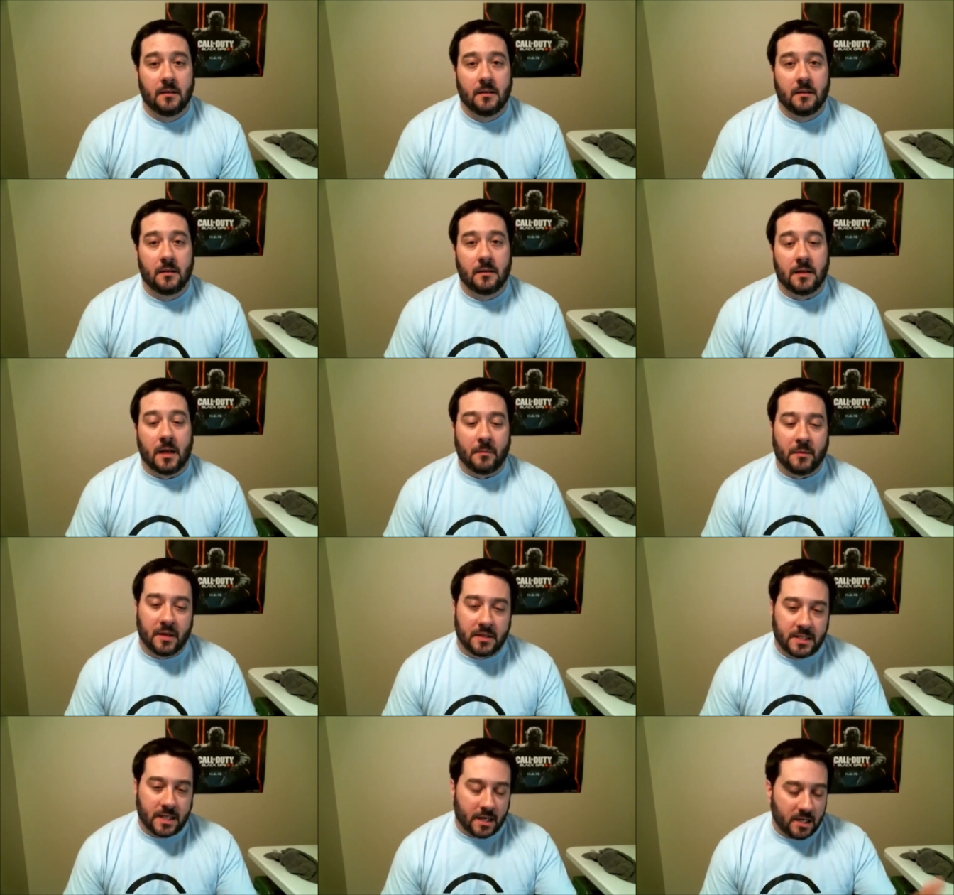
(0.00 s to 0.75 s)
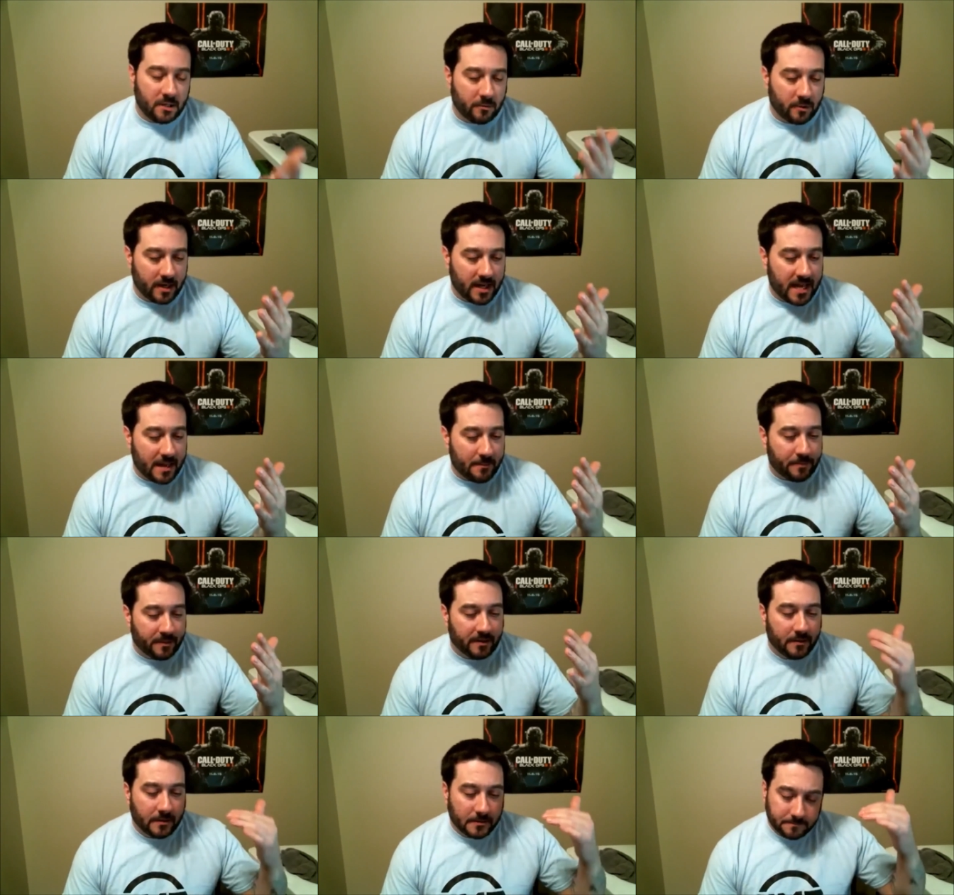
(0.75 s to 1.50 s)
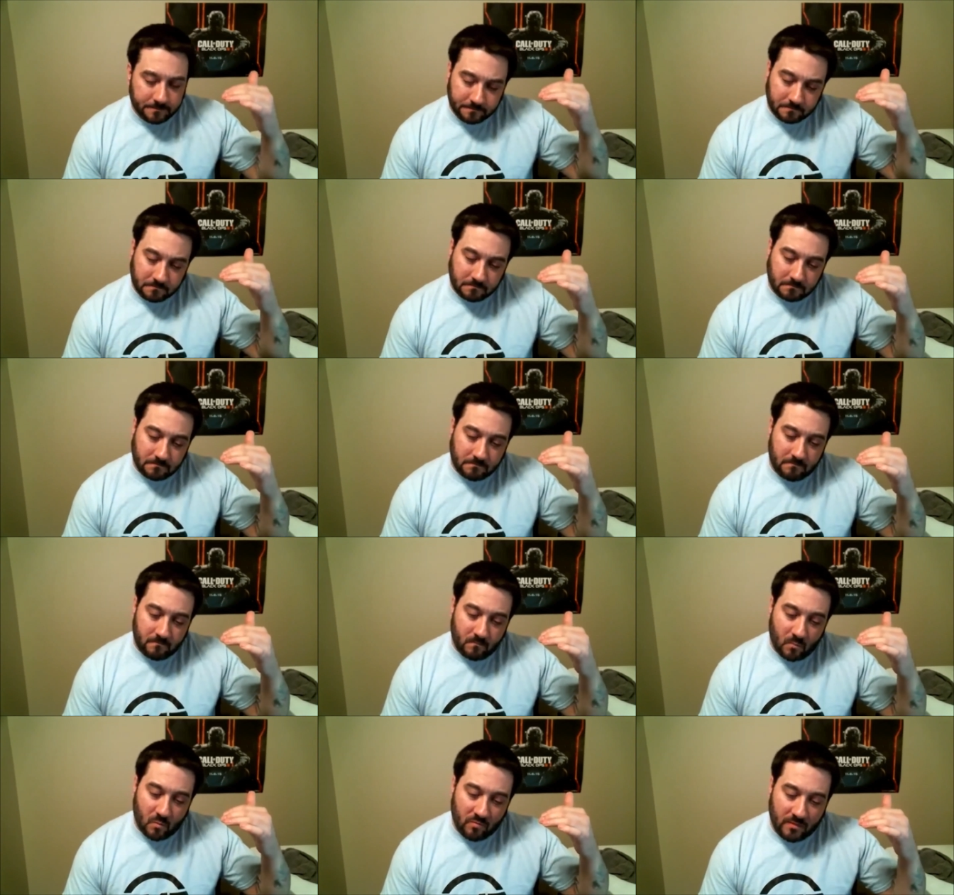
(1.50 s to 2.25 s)
Now I'm going to tell you what happened.
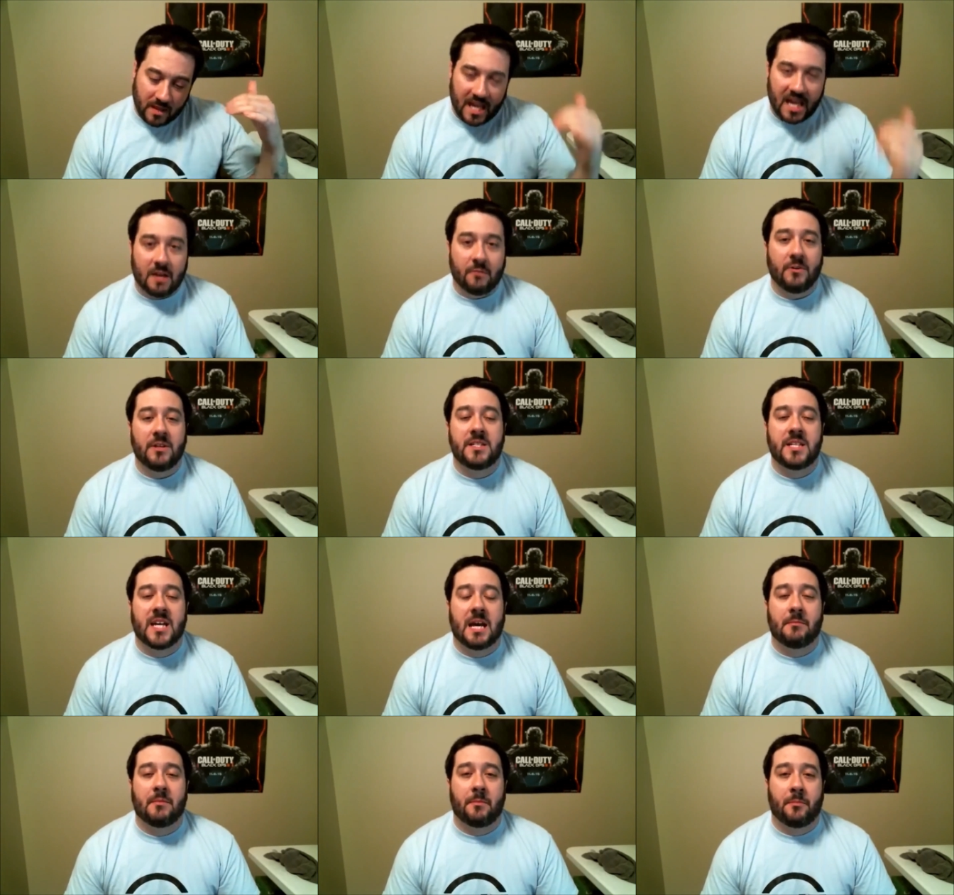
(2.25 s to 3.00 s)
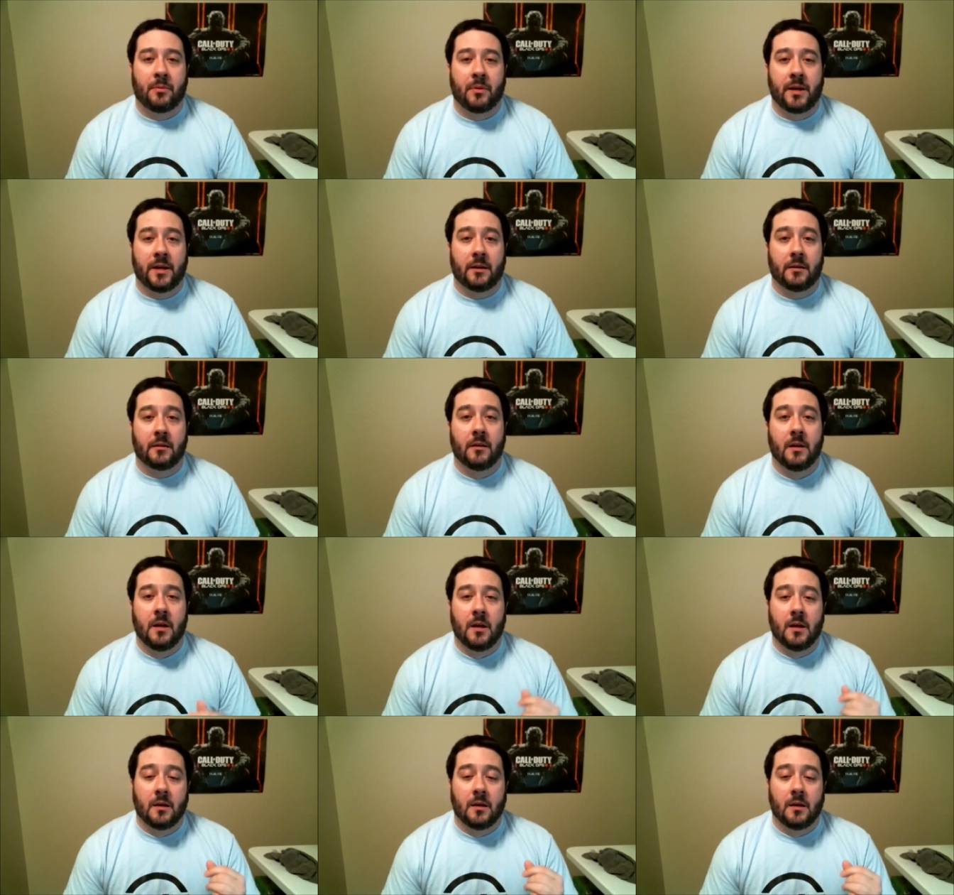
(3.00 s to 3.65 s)
Every time a player